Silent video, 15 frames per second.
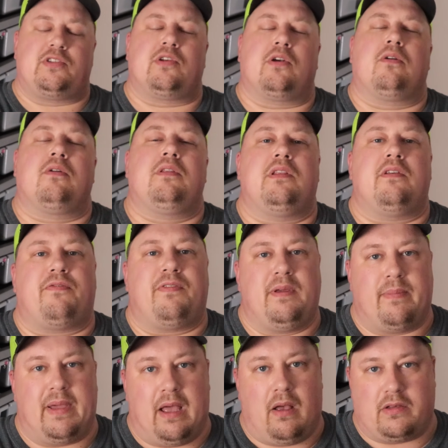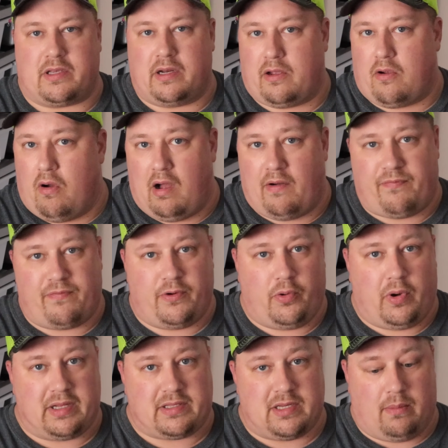certain the female is going to go off
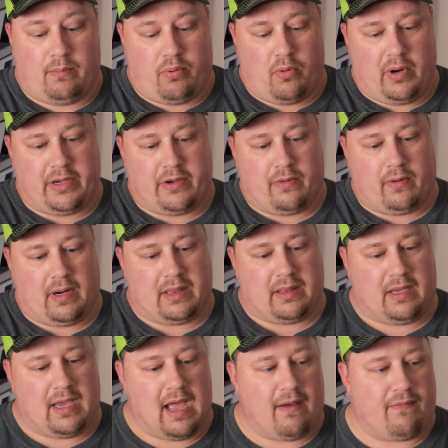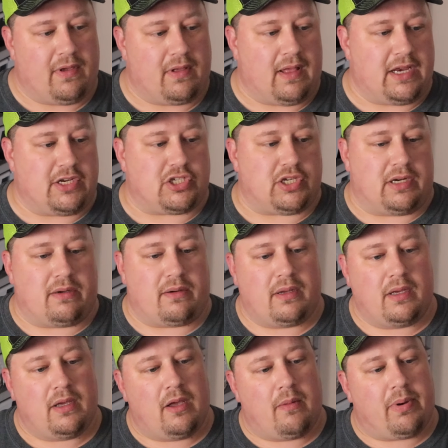food at some point during the ovulation
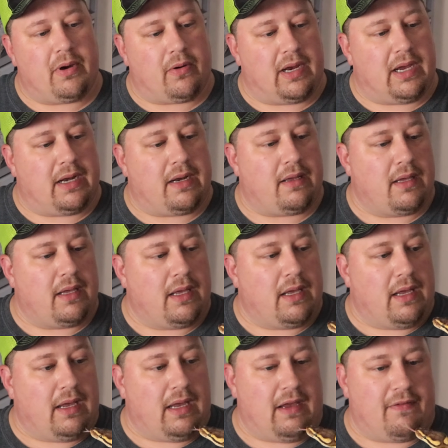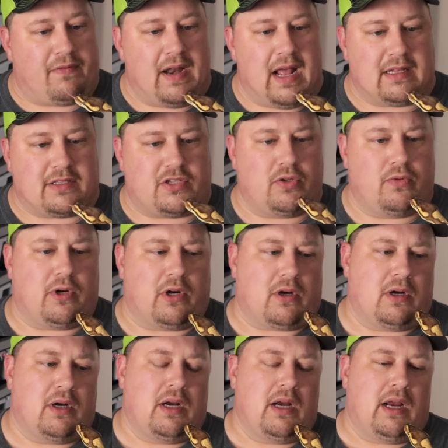period, if not
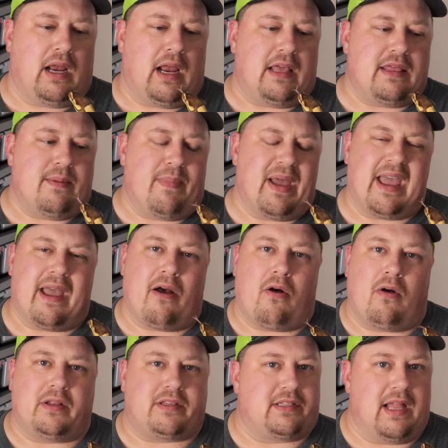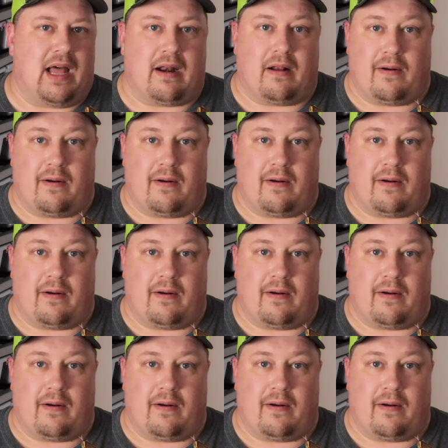sooner. And the male, it's not